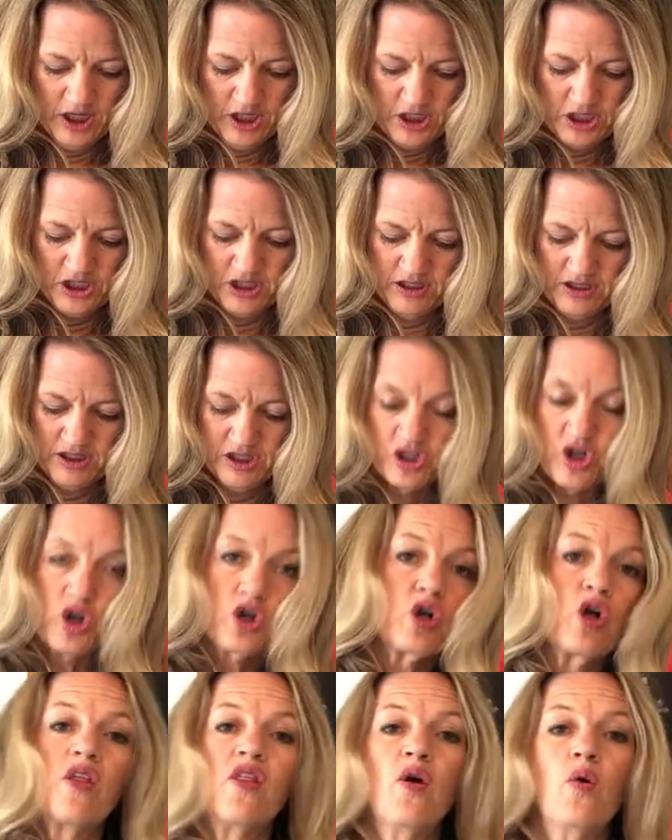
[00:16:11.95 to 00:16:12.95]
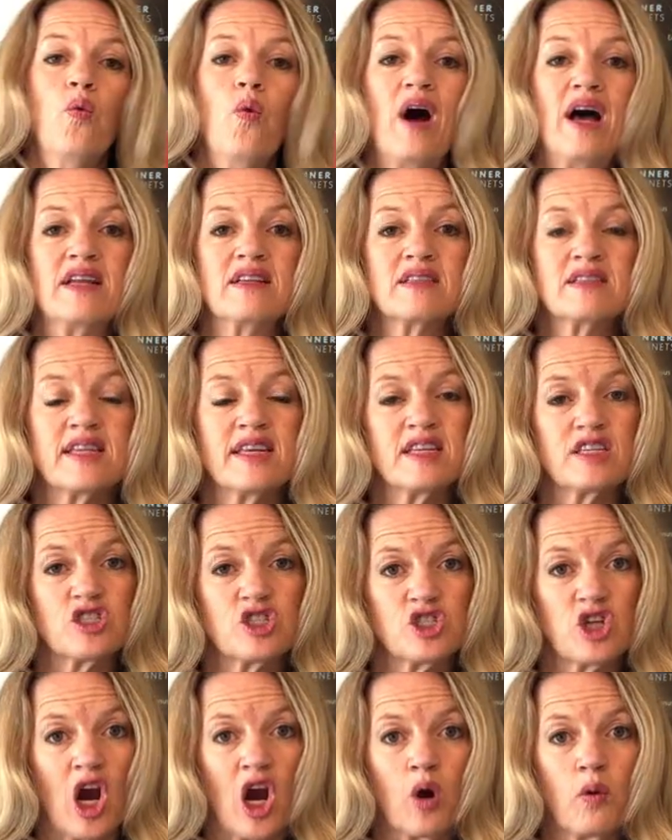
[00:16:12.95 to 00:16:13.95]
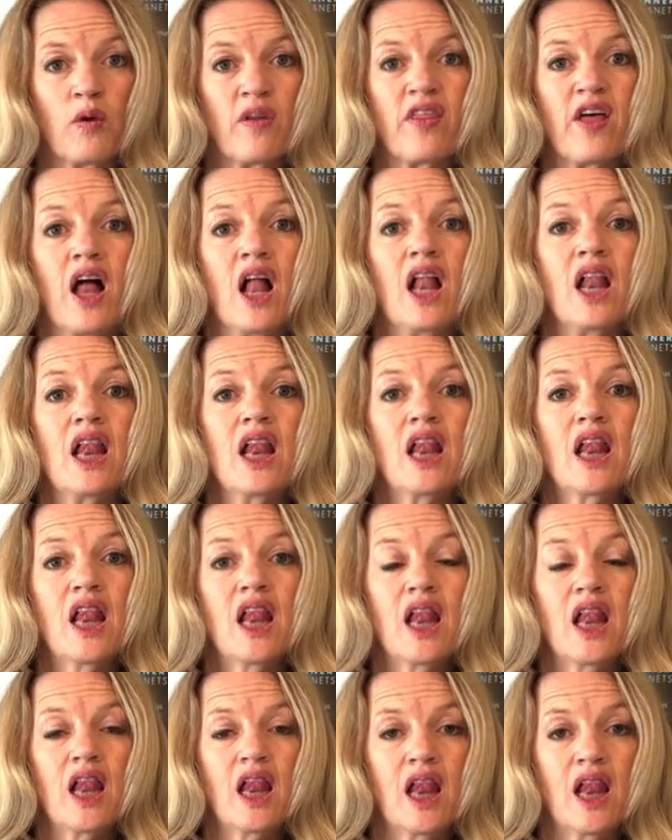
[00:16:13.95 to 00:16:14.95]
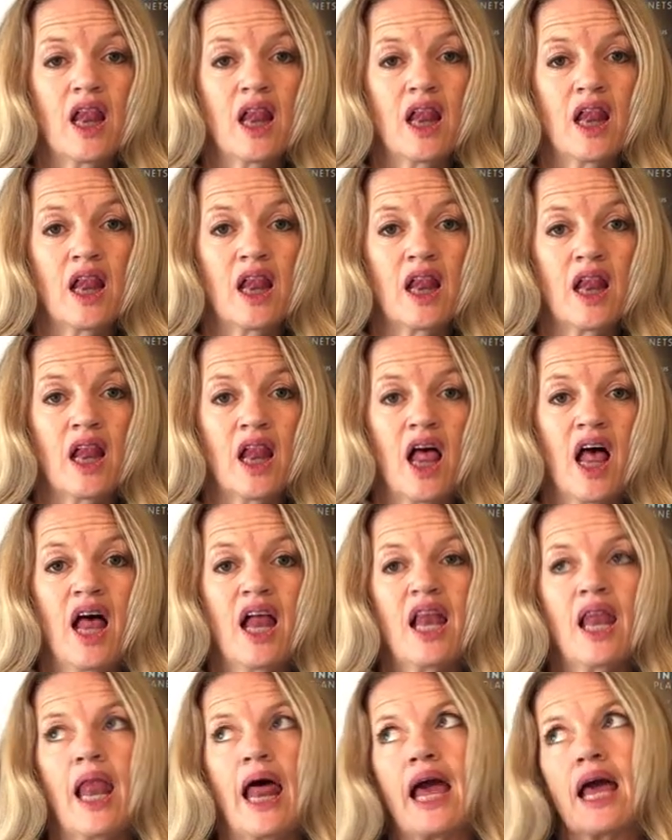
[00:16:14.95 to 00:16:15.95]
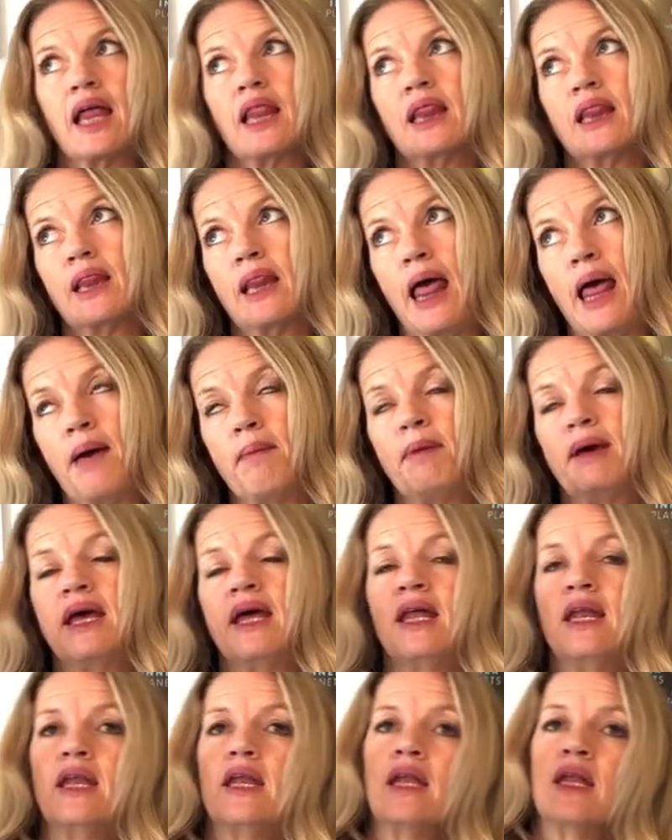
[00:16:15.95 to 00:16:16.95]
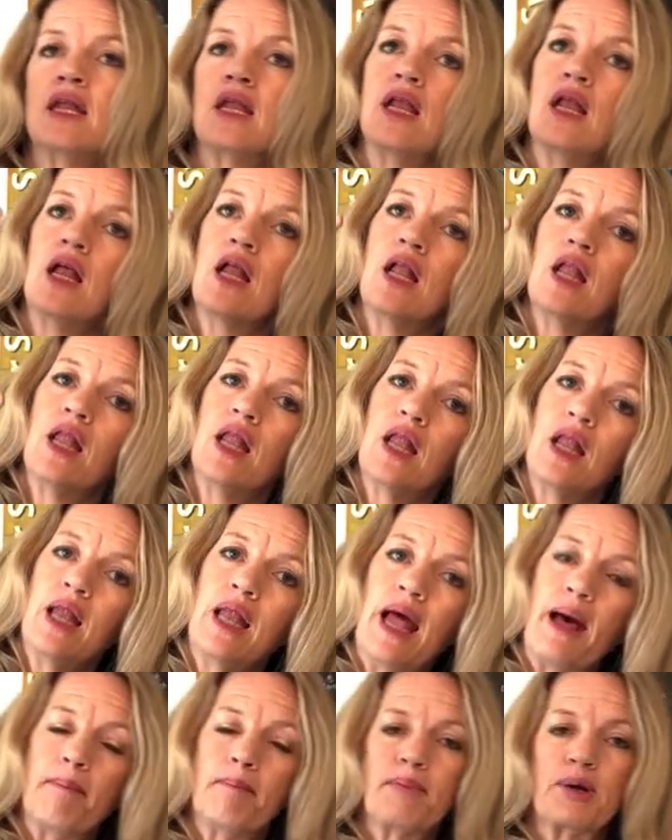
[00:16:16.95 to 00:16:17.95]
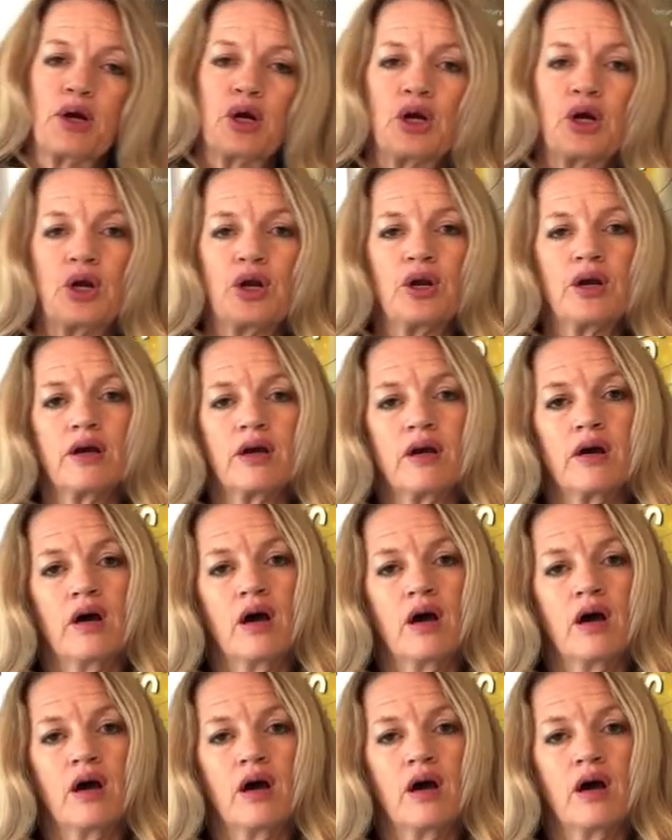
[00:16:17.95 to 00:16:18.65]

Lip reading: to circle the ones that start with O, like lemon, leopard.